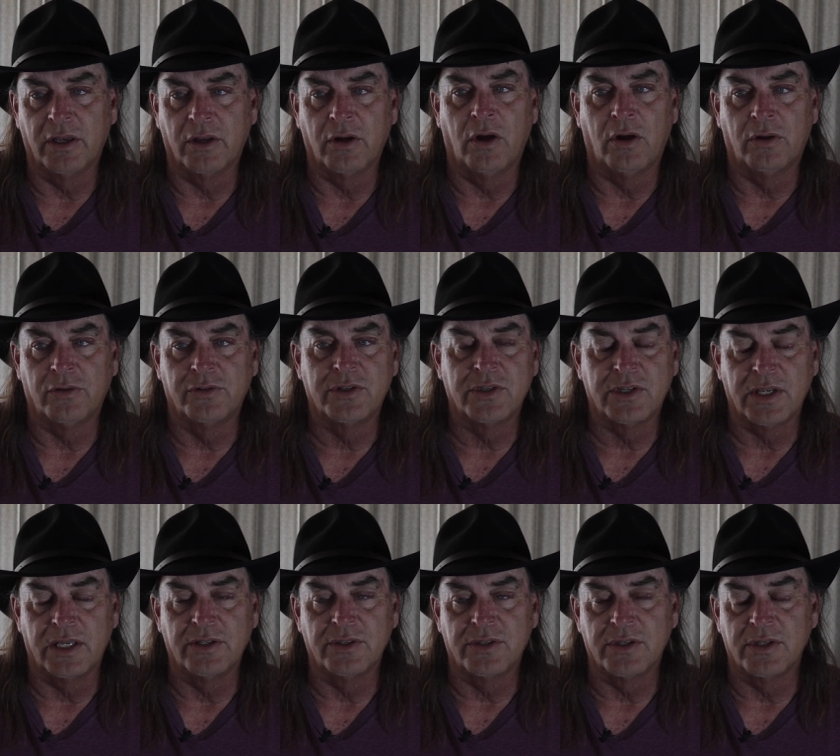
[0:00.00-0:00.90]
in all
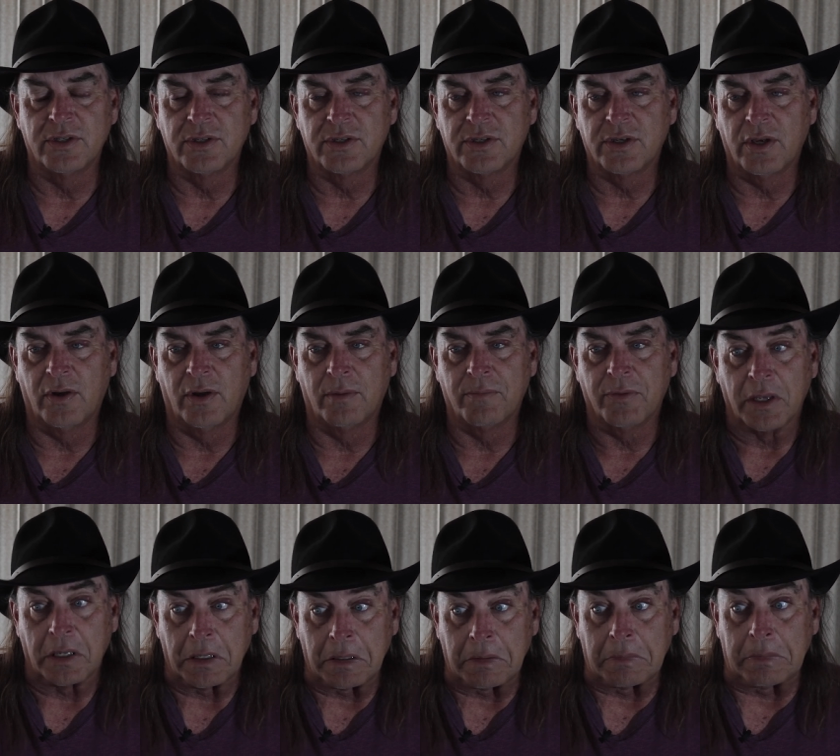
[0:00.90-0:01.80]
senses. So I'm
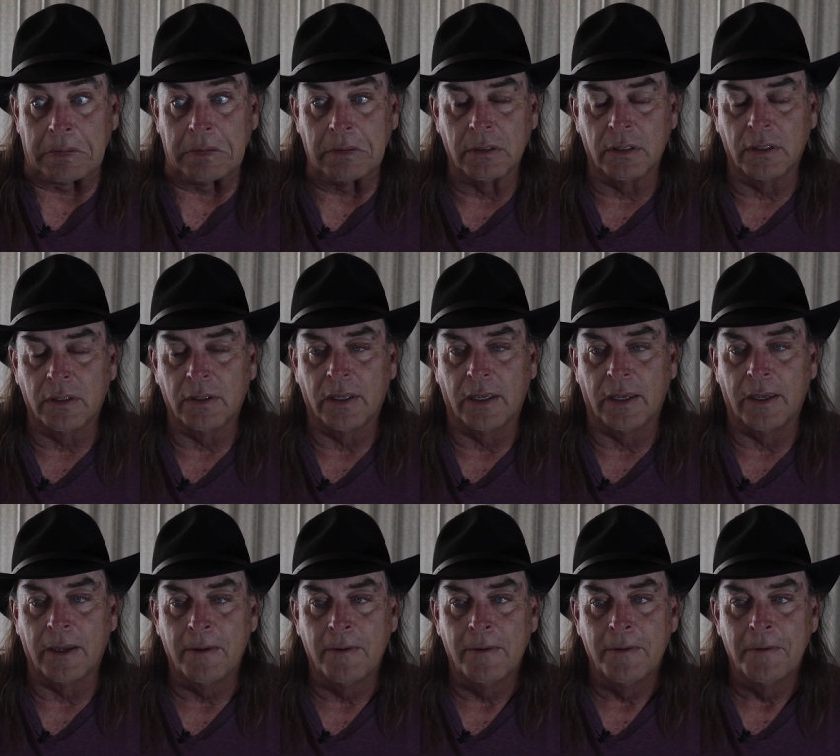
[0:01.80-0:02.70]
thinking, yeah,
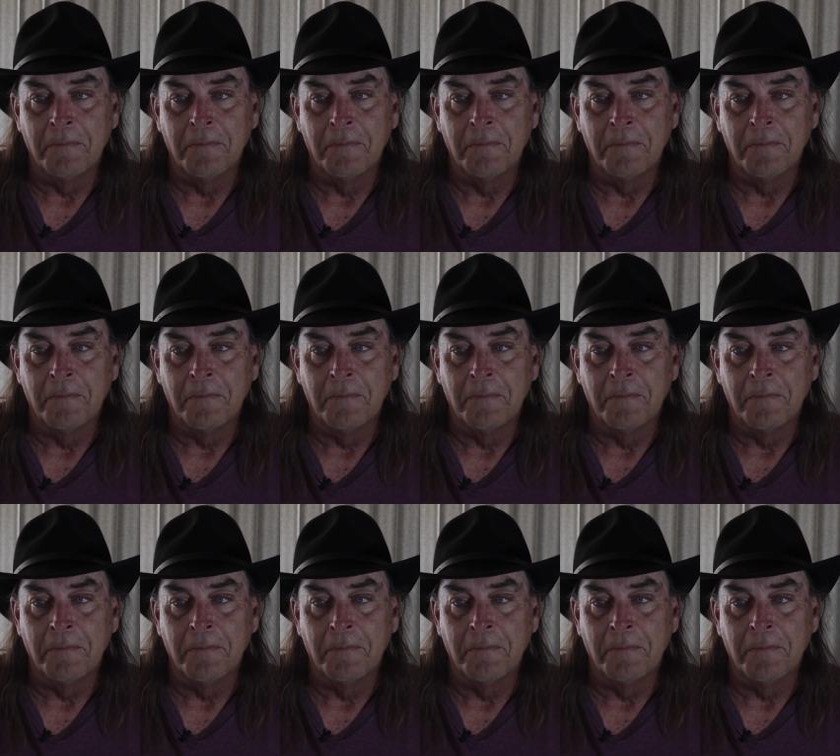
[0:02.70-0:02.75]
okay.